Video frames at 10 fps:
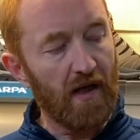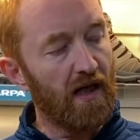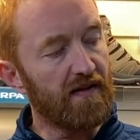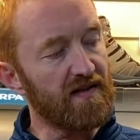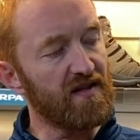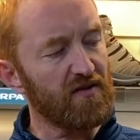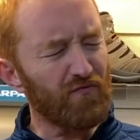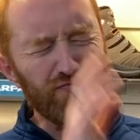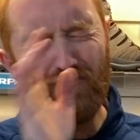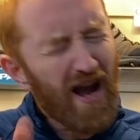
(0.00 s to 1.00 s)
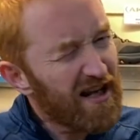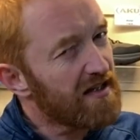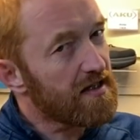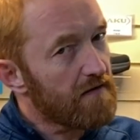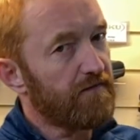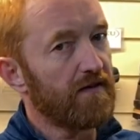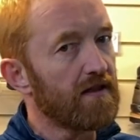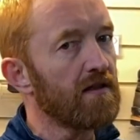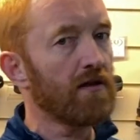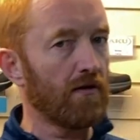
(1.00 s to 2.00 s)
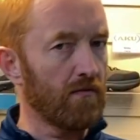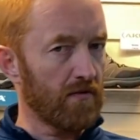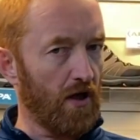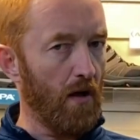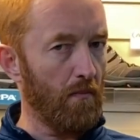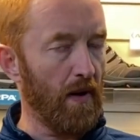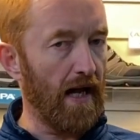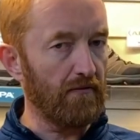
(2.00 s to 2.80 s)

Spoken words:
This is a relatively new compound,